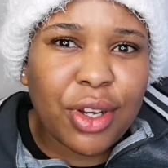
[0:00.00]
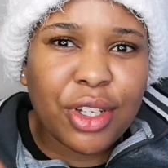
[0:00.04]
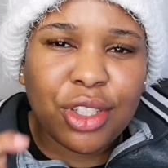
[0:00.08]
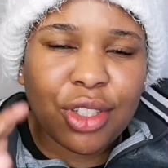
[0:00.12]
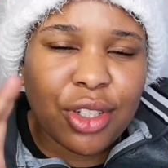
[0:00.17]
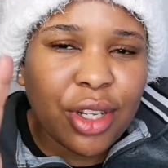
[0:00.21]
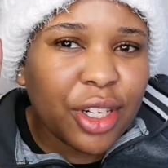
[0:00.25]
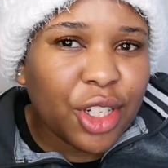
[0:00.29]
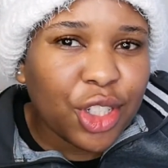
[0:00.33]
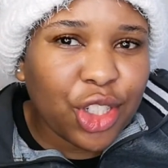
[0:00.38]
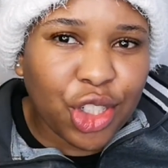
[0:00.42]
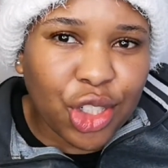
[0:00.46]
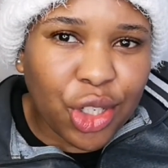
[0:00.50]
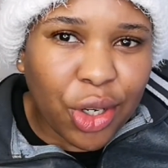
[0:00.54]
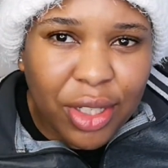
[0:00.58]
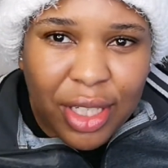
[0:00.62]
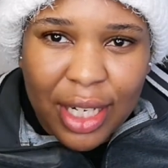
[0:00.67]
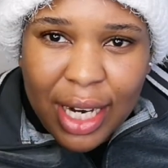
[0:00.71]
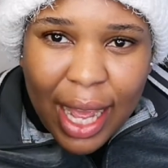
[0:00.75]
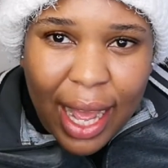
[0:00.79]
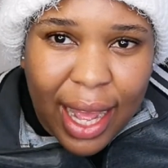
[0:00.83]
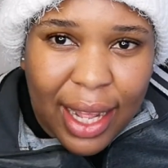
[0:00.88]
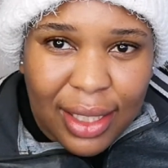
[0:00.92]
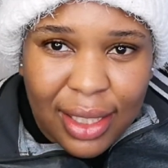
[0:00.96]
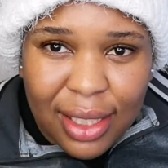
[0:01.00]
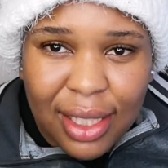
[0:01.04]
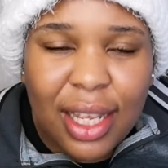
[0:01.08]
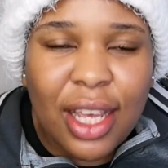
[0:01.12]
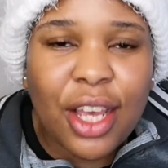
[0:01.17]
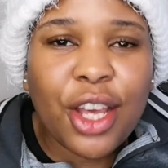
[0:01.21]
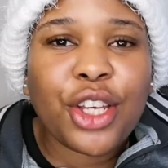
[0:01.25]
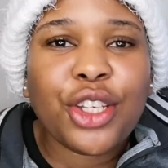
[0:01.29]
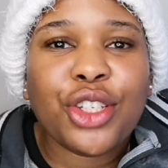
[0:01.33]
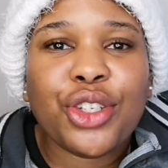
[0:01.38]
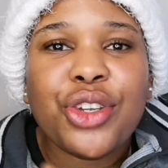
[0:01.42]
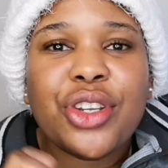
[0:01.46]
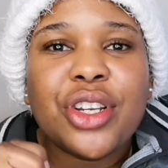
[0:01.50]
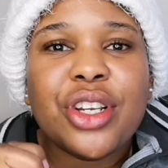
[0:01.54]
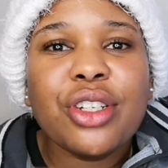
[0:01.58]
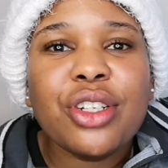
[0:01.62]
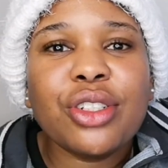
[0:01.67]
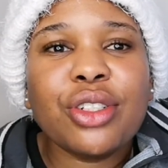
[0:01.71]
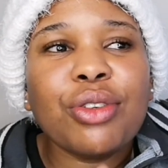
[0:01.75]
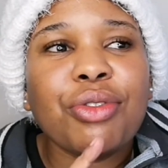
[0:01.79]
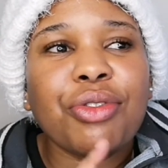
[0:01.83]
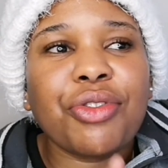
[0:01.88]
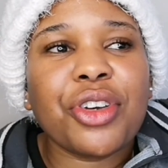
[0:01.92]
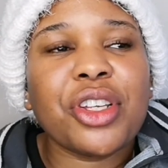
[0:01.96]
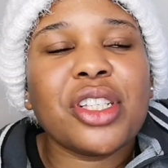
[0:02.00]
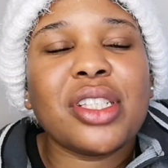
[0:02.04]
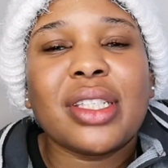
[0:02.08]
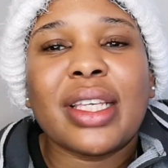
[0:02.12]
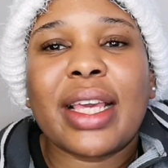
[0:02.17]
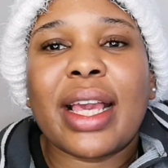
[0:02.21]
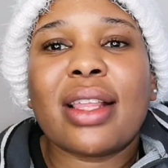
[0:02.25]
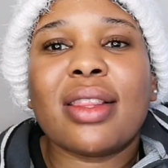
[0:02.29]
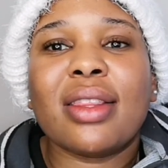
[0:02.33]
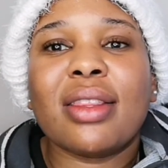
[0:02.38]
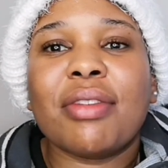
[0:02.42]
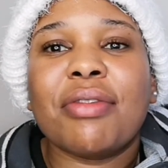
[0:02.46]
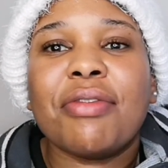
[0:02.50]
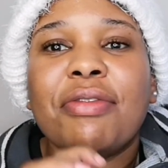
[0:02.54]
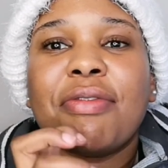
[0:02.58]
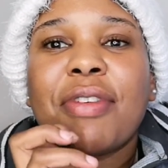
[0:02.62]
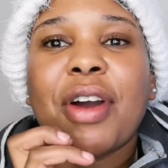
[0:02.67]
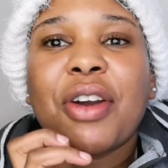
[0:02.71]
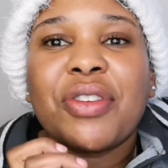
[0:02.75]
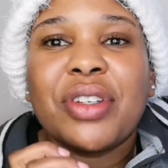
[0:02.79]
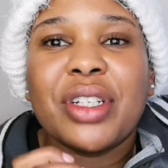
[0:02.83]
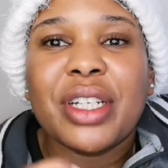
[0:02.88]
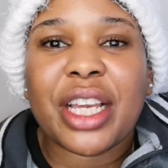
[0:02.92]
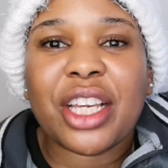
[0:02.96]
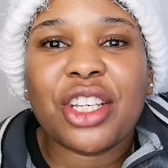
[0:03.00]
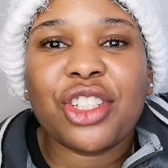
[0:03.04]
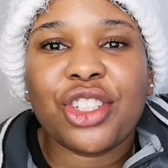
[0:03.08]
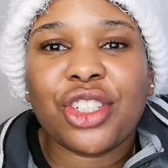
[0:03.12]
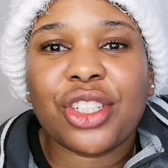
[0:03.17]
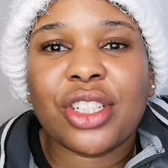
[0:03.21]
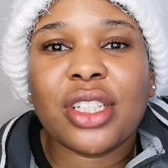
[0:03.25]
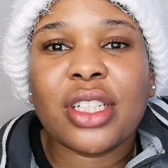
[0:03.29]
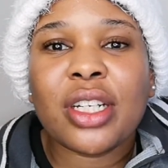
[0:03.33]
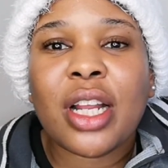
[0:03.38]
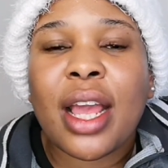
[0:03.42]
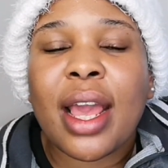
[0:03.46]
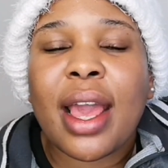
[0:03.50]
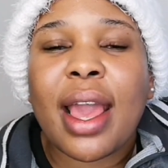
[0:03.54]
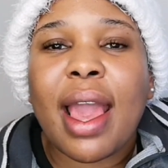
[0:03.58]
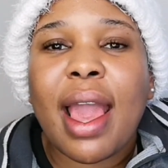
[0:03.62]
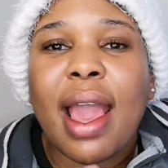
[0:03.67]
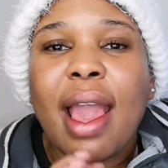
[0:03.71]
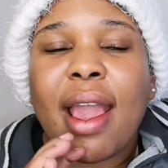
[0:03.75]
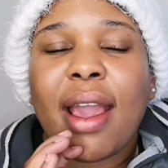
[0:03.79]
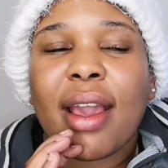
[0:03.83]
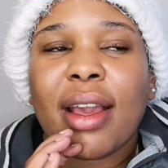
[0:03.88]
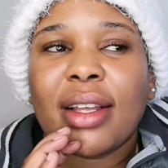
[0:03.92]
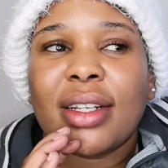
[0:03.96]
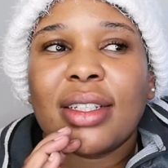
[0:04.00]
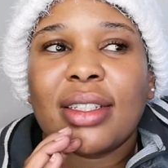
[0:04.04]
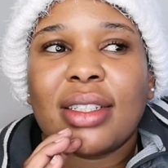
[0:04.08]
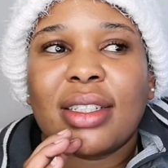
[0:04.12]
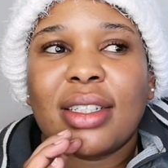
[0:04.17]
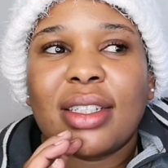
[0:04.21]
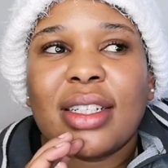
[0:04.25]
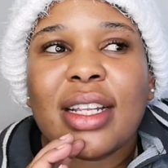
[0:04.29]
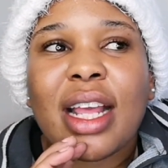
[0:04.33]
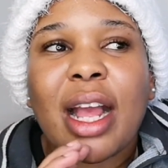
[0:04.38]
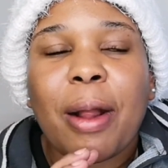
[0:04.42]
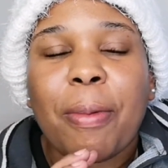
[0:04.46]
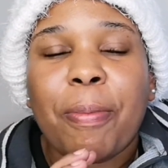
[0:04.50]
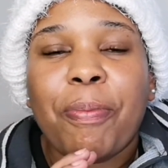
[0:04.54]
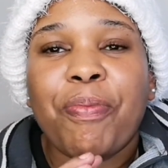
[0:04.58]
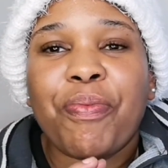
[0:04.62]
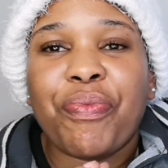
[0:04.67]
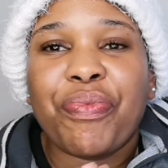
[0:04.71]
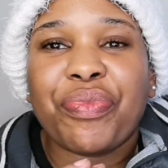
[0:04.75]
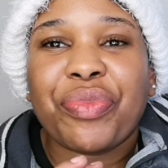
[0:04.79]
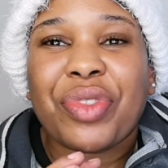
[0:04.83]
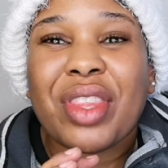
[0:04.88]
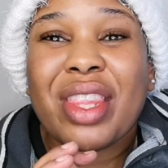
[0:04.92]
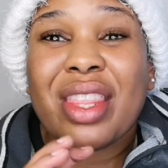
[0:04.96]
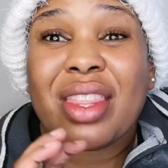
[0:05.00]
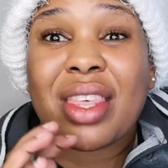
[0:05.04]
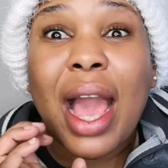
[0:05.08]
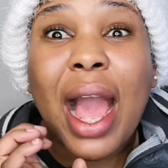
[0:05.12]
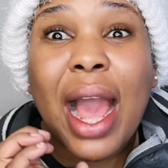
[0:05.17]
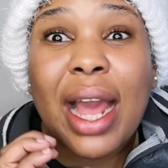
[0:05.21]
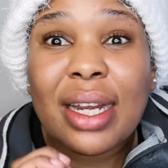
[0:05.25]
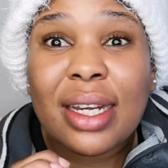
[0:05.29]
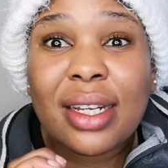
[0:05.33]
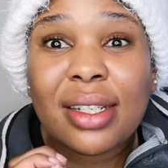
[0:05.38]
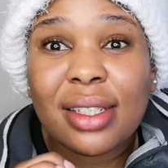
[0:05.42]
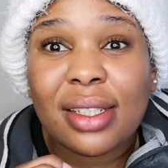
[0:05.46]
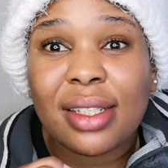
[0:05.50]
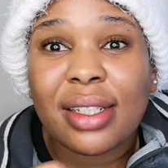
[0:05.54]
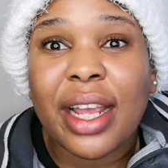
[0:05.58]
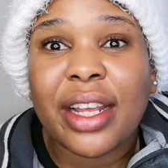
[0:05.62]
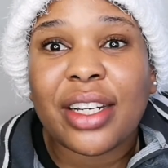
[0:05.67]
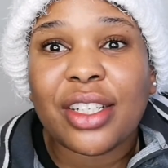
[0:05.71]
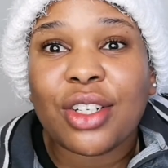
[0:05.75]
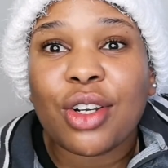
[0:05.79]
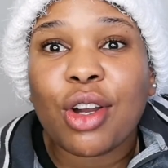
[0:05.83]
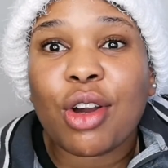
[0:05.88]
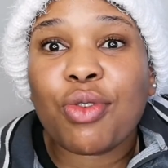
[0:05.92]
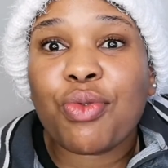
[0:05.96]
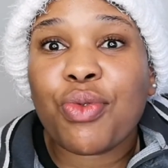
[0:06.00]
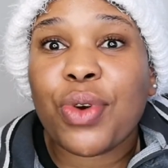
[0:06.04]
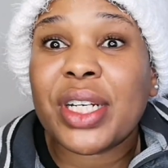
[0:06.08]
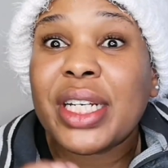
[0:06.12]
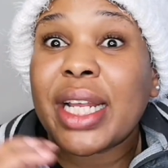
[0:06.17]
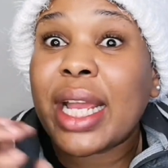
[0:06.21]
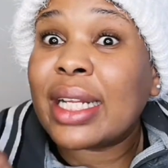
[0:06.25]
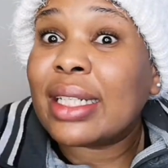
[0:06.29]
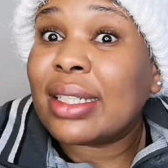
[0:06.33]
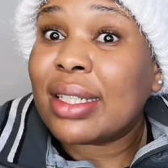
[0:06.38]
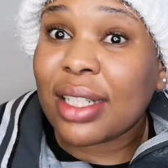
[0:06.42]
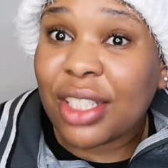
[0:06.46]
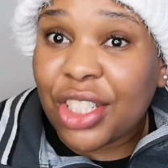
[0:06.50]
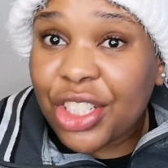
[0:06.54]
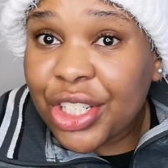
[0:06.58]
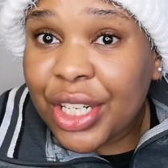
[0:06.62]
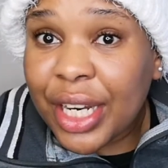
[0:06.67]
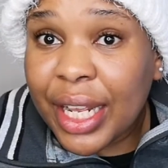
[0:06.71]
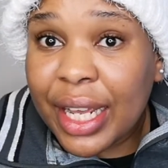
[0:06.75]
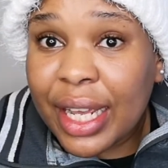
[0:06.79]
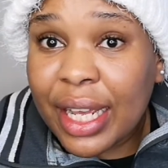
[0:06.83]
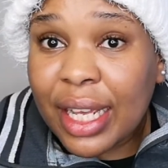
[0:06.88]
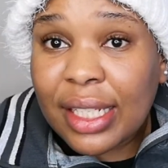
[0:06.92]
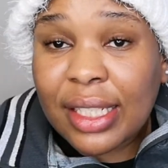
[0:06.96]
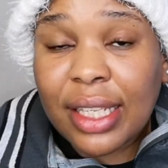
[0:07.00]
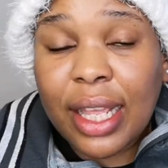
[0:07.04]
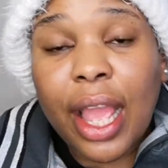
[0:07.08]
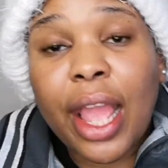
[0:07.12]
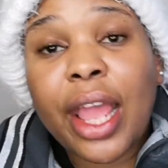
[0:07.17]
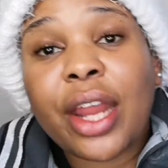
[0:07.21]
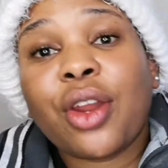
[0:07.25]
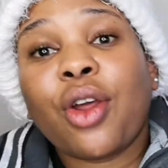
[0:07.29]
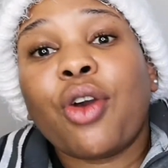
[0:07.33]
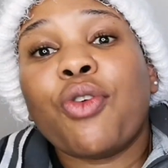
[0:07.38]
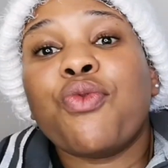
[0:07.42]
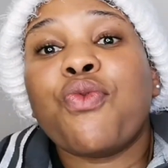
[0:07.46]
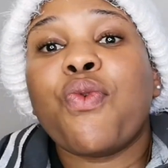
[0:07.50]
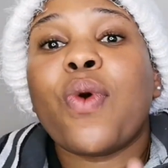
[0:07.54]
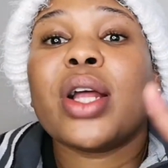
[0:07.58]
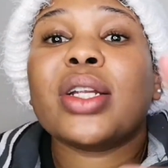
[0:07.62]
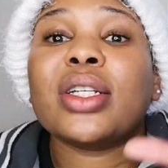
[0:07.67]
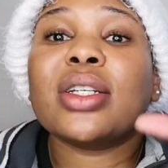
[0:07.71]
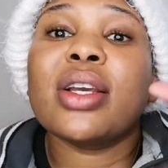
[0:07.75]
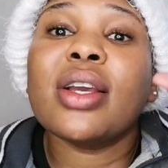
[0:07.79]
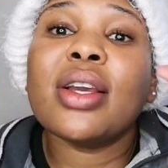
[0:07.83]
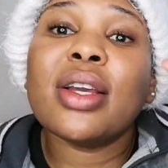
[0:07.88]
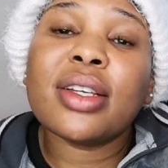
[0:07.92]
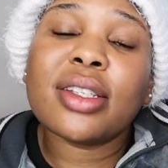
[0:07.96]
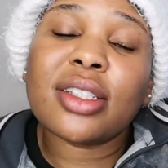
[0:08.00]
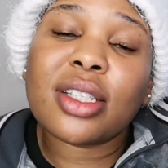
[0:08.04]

No, it's not a shortcut. You need to first get the foundation and yeah, the understanding of what addition is and of what